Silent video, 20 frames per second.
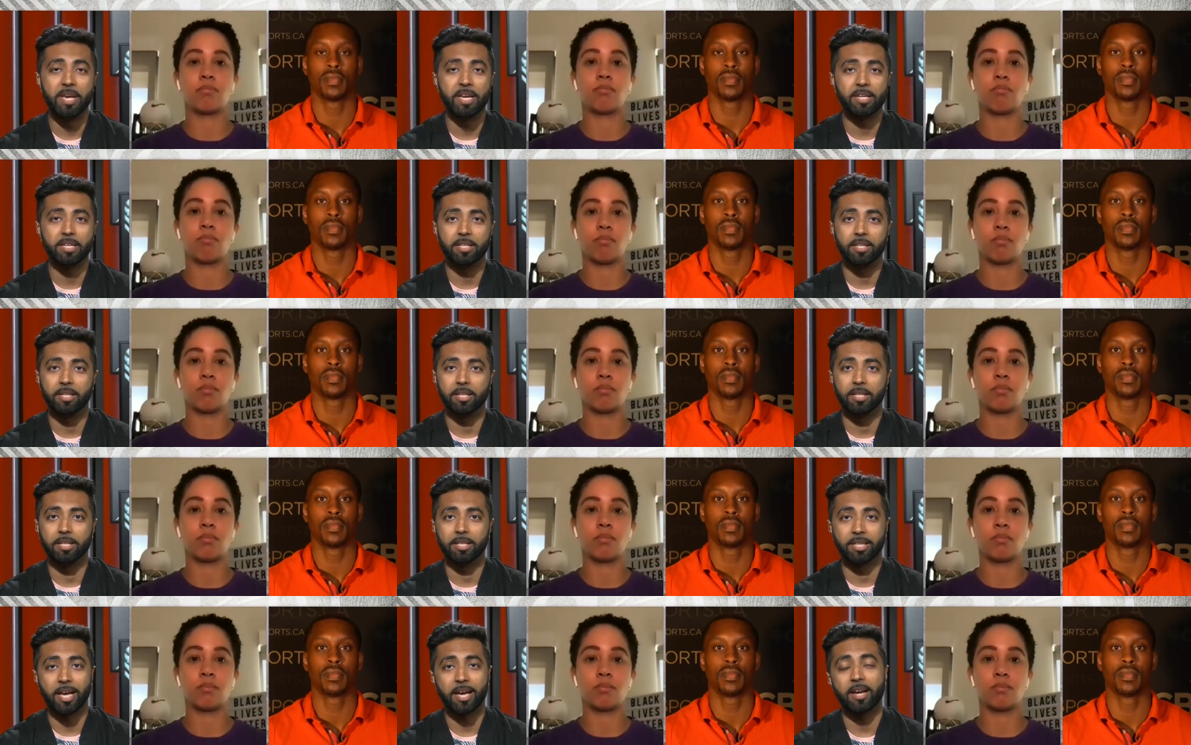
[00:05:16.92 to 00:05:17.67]
Speaker 1: Meghan,
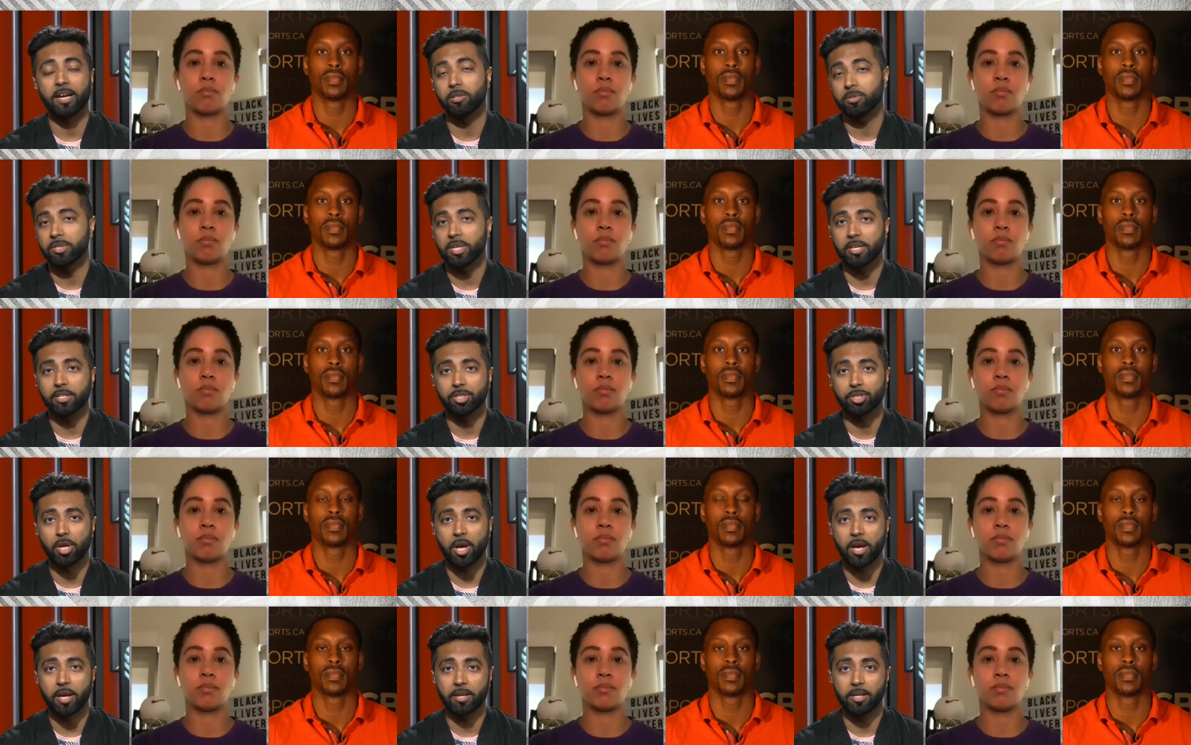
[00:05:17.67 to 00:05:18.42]
that outside
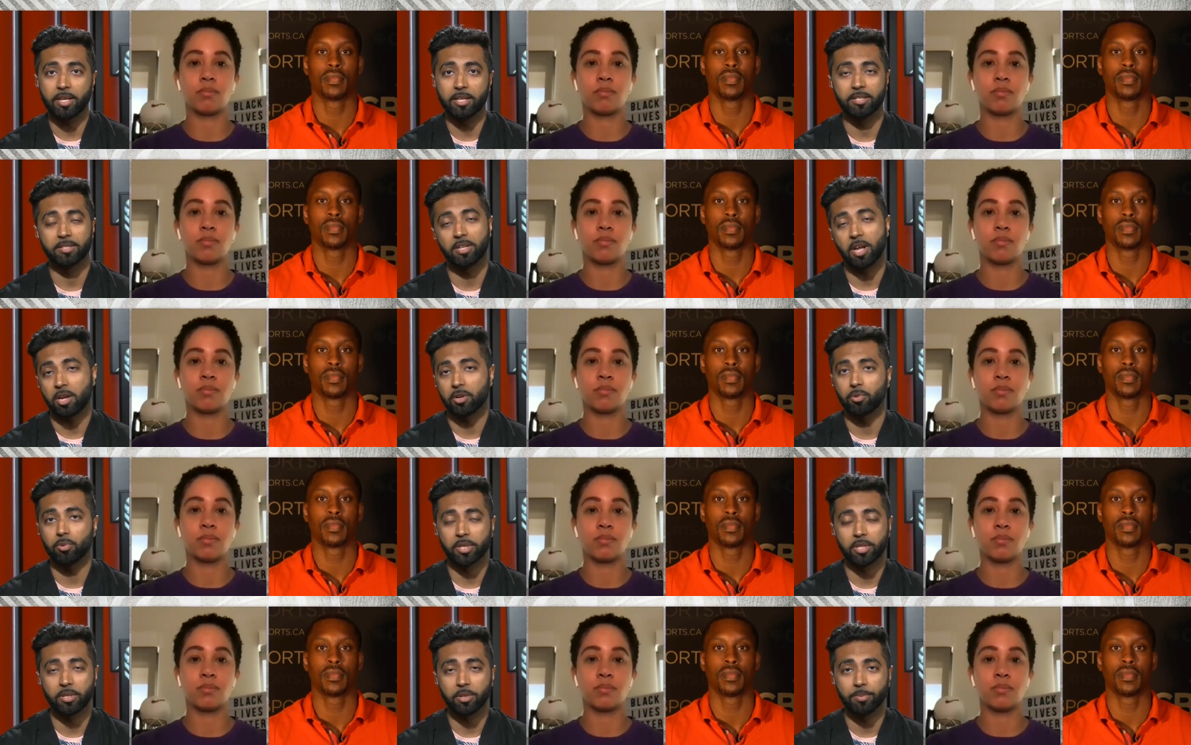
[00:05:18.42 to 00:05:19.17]
shot, it's not
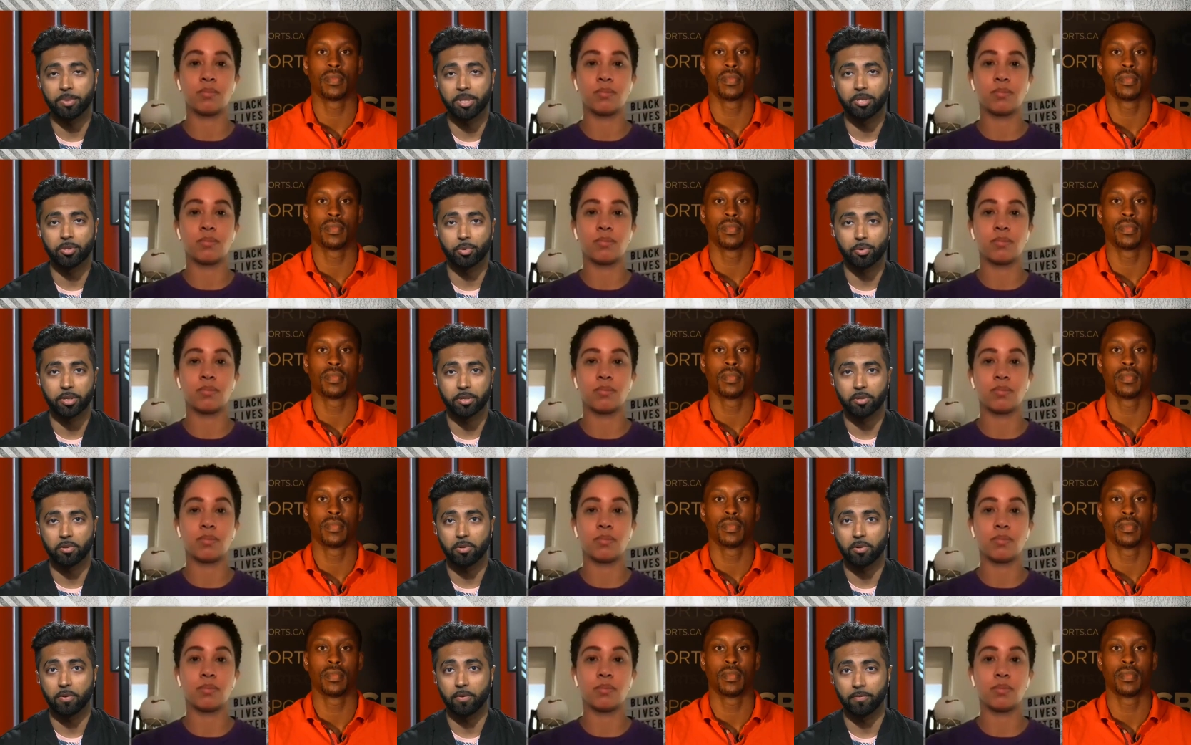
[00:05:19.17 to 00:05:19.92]
only going to be
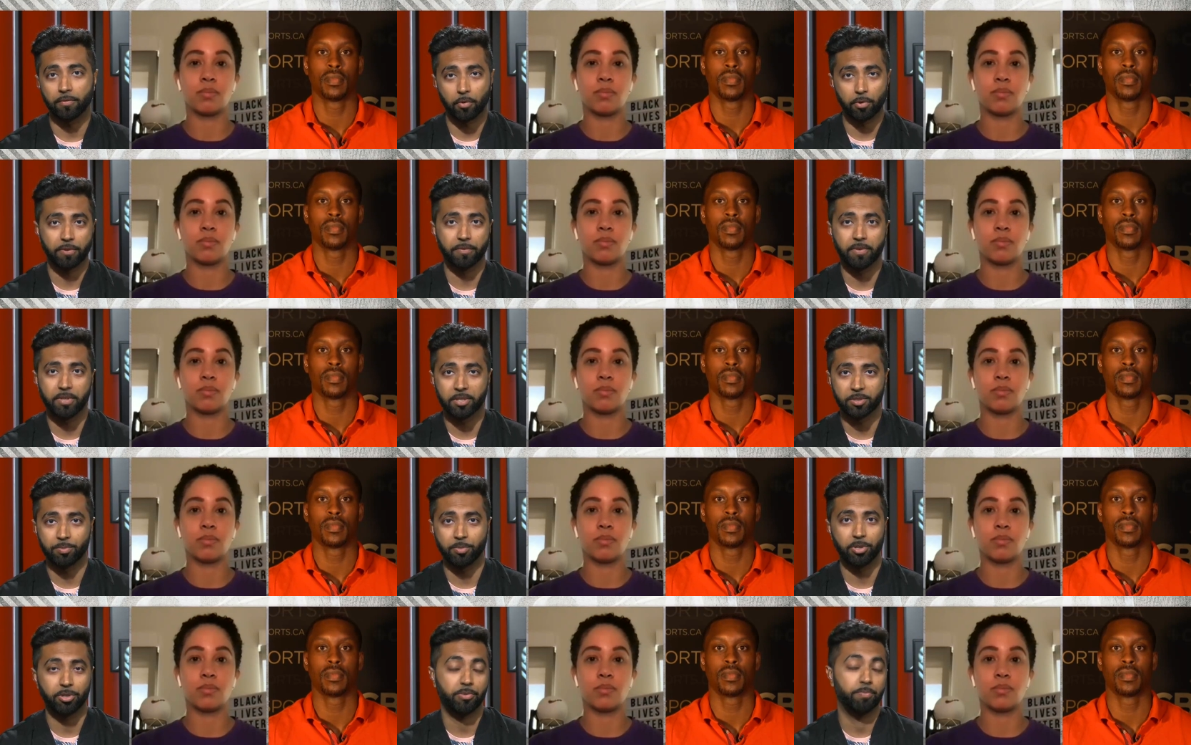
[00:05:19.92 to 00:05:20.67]
critical for the
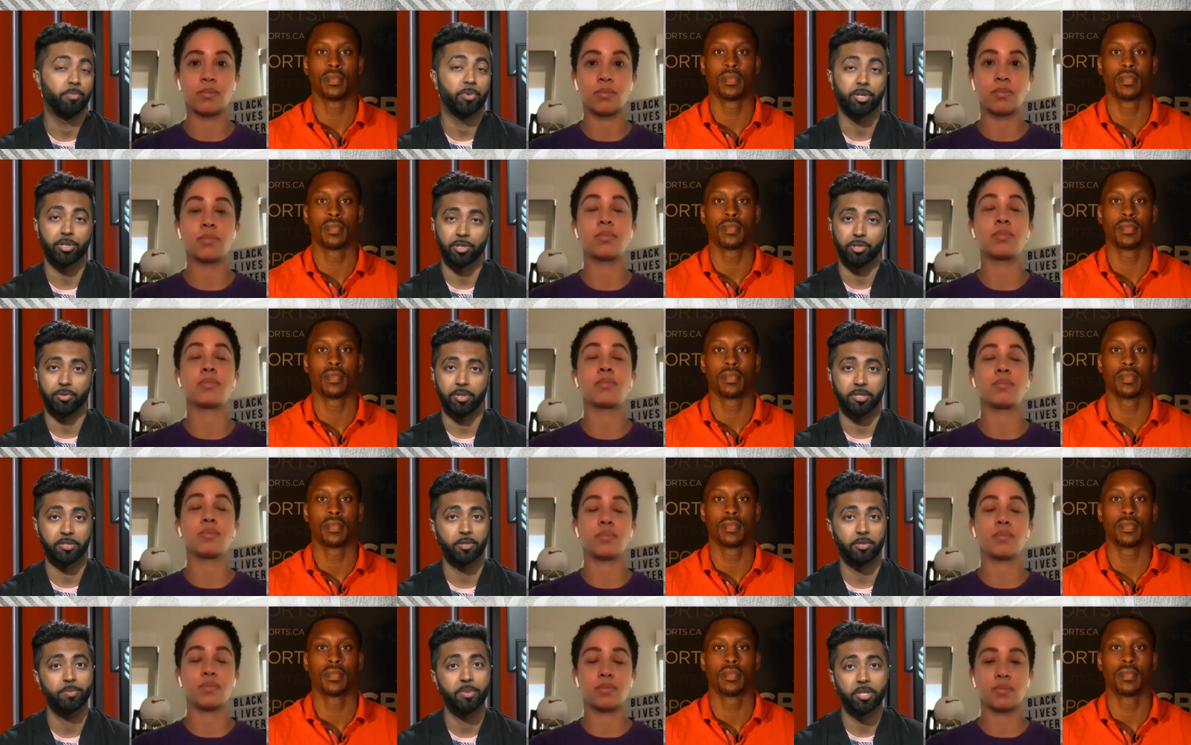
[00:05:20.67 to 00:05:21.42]
Phoenix
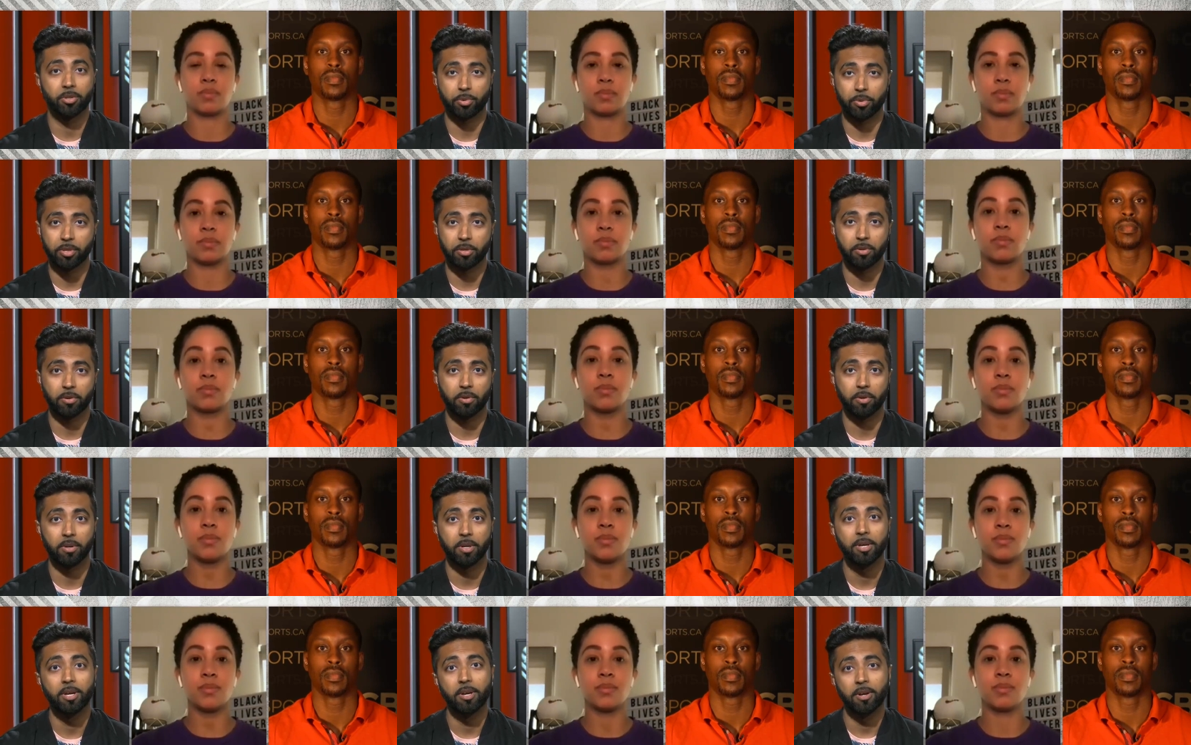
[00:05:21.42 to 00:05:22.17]
Mercury, it's going to be
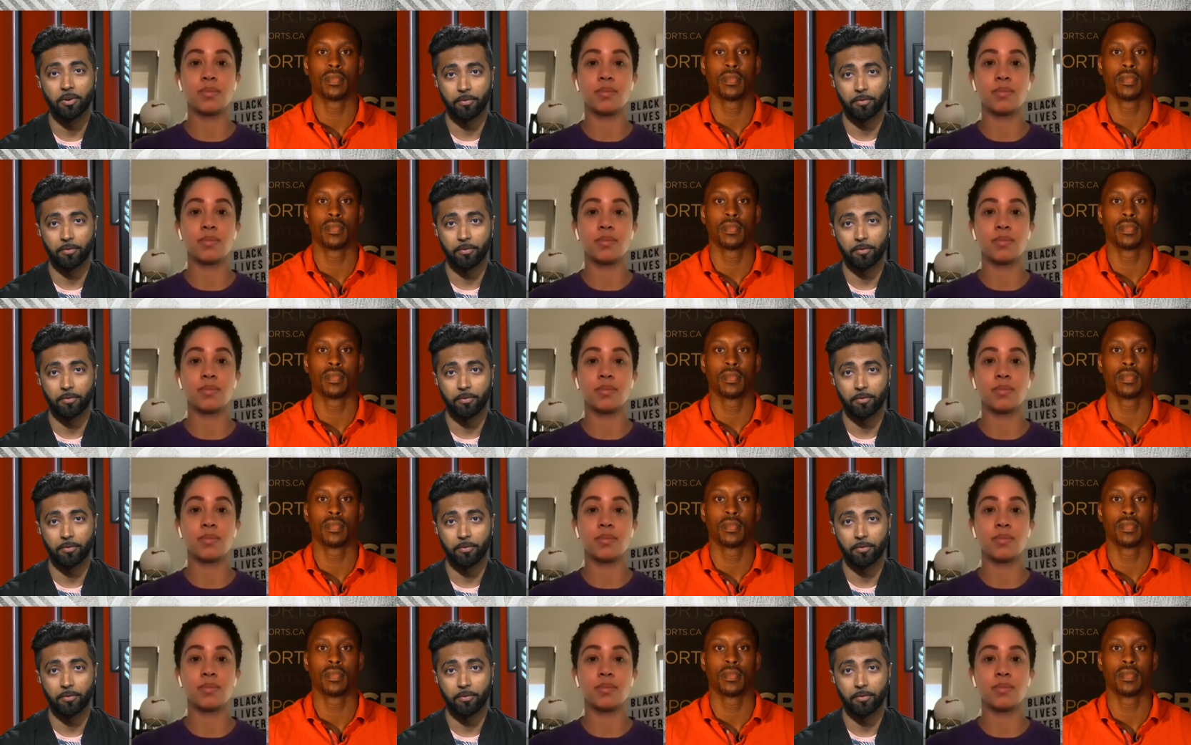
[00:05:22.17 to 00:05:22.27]
critical